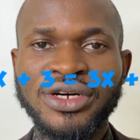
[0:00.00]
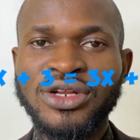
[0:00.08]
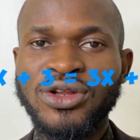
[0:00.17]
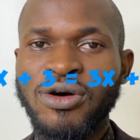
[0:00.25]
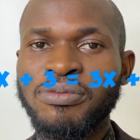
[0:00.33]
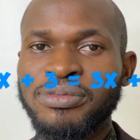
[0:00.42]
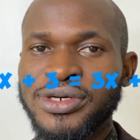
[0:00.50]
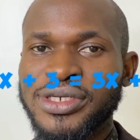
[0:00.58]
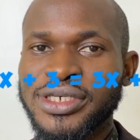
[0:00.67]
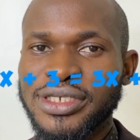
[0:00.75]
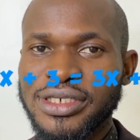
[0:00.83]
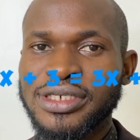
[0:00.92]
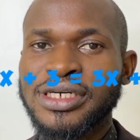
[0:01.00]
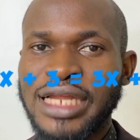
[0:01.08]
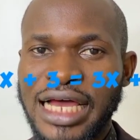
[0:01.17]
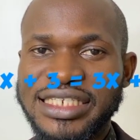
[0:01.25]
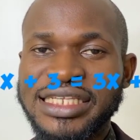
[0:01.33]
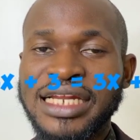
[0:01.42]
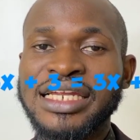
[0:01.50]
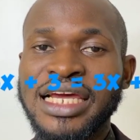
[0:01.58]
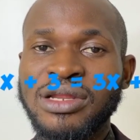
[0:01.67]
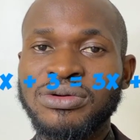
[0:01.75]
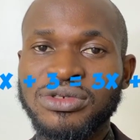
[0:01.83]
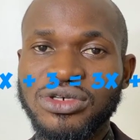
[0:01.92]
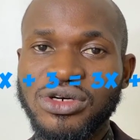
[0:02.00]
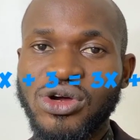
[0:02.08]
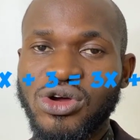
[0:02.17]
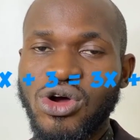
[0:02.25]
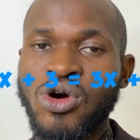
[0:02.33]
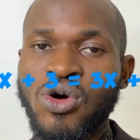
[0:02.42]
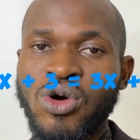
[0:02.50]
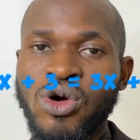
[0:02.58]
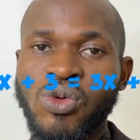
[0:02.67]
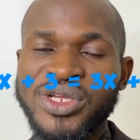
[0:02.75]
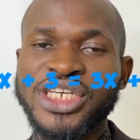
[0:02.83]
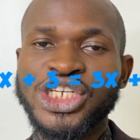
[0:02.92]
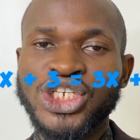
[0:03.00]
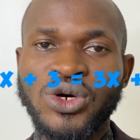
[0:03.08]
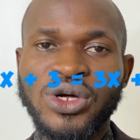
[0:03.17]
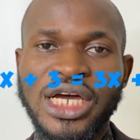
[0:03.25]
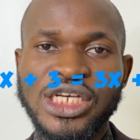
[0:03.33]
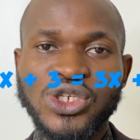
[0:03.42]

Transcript: Numbers that are standing alone go with each other.